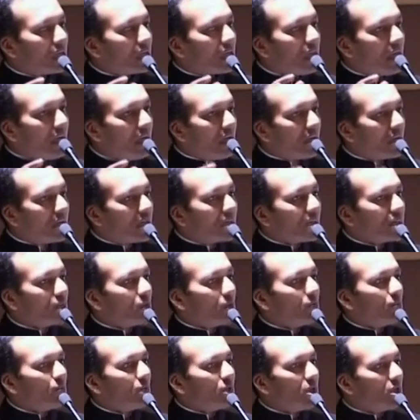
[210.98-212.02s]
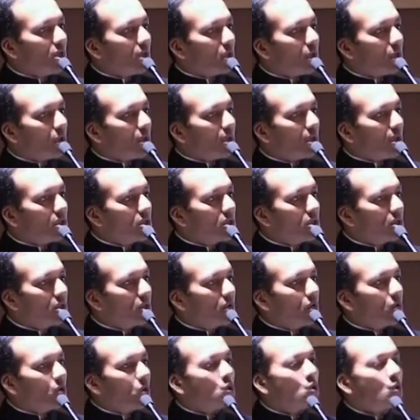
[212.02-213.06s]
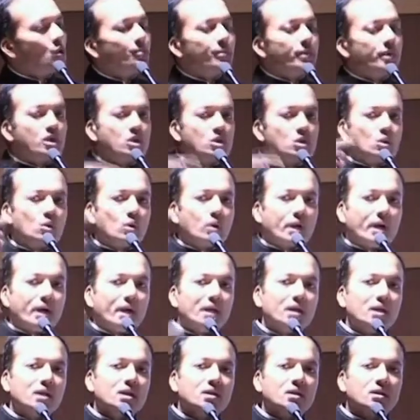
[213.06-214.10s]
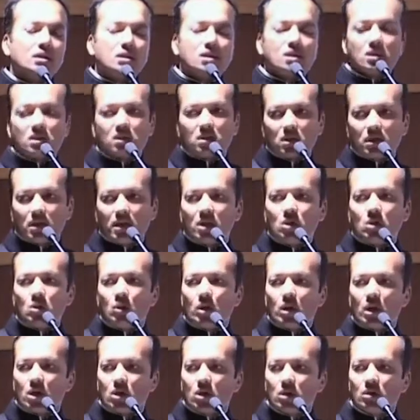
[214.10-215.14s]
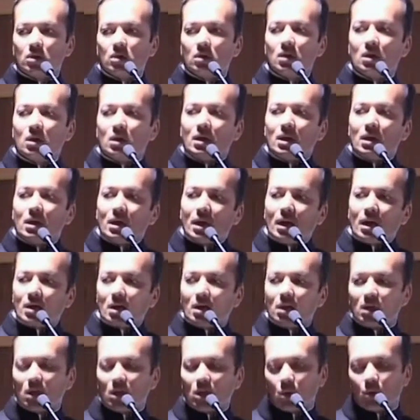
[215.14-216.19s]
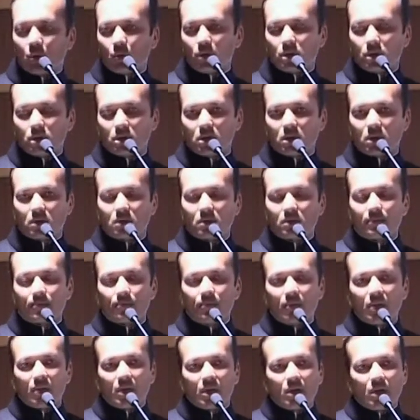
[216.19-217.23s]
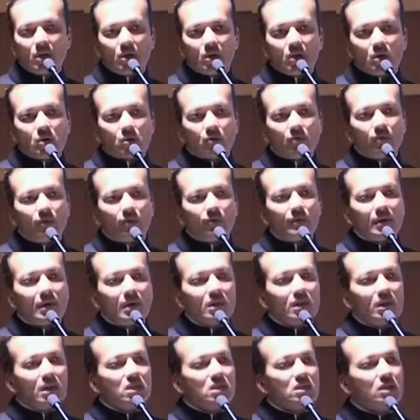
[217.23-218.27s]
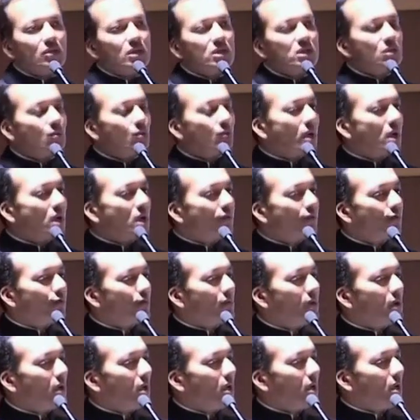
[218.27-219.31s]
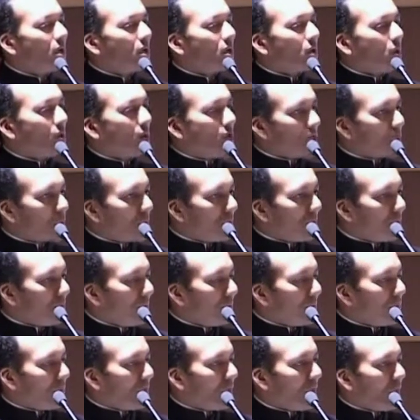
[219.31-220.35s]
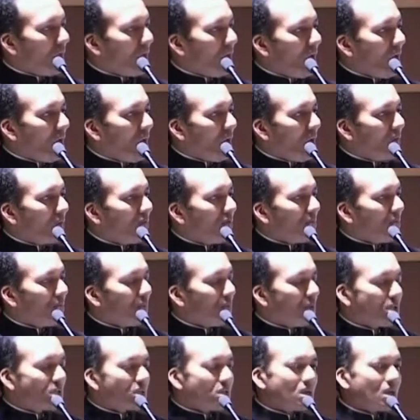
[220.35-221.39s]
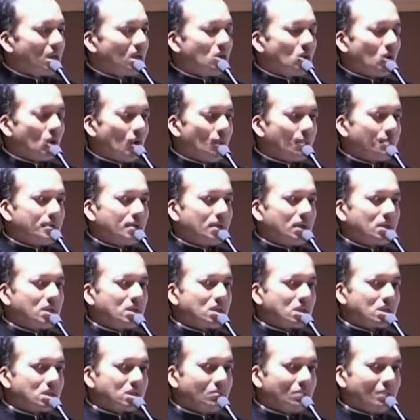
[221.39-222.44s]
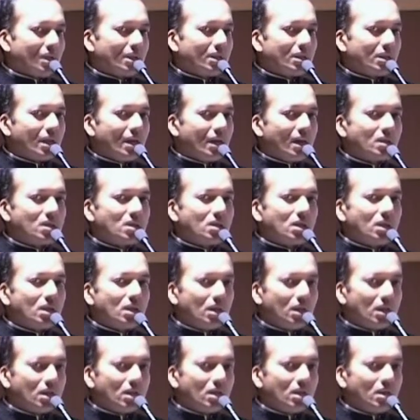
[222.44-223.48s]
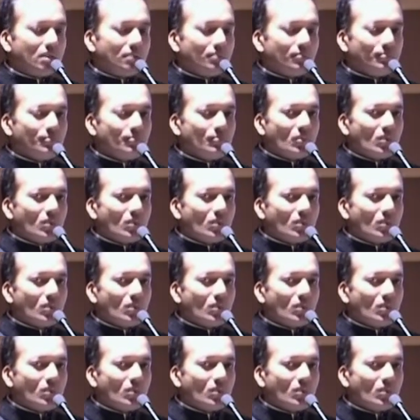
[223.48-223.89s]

gained at a community college to pursue higher education at other universities. So we felt it's a, it's a wonderful concept and we must adopt a system like that in India.